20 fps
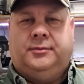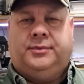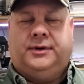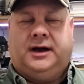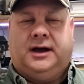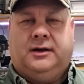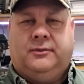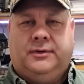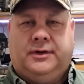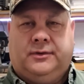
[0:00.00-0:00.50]

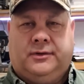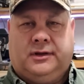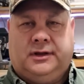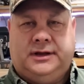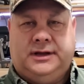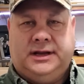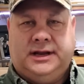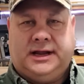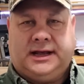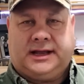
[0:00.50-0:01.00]
but we
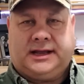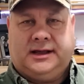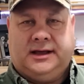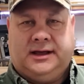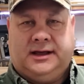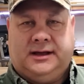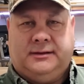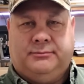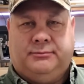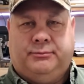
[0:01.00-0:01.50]
really need
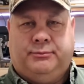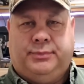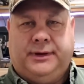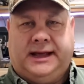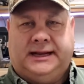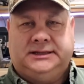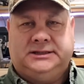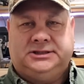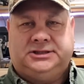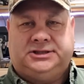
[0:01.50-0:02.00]
a, a
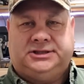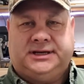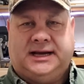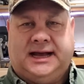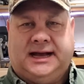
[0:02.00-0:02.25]
bench